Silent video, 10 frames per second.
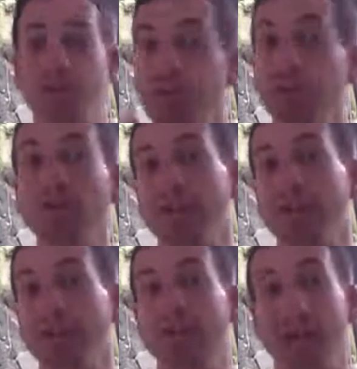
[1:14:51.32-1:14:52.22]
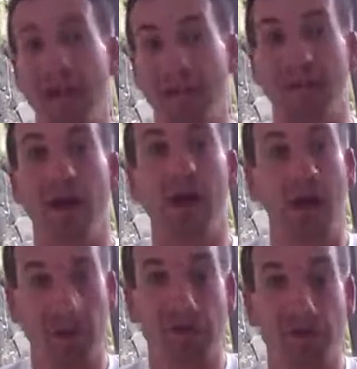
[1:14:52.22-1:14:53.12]
you were looking to make
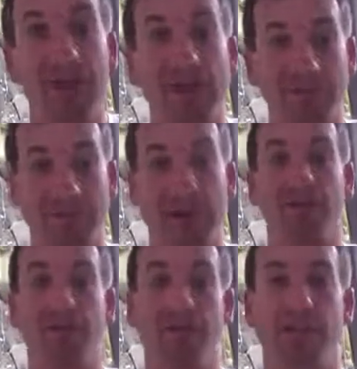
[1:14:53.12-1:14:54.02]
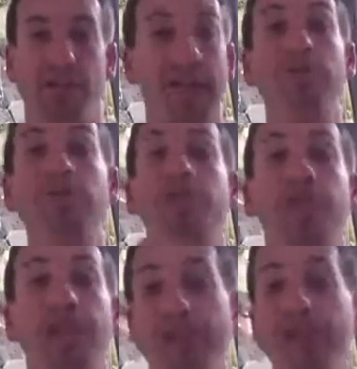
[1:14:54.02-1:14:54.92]
$100,000 a year, that was
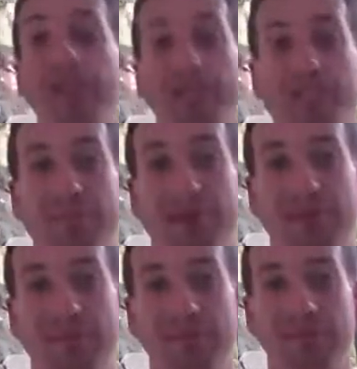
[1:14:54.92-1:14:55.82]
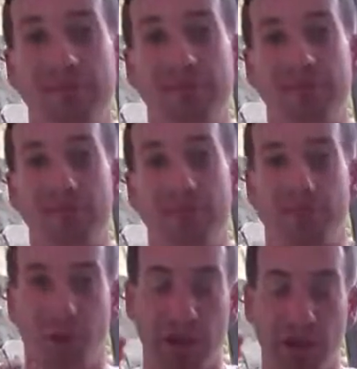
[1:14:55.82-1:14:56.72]
your life-changing money.
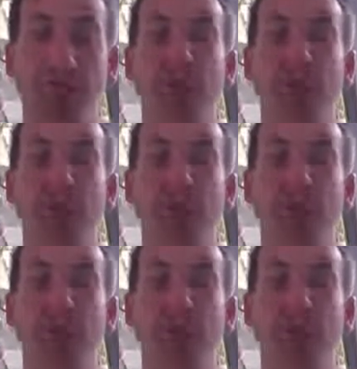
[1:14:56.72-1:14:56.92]
If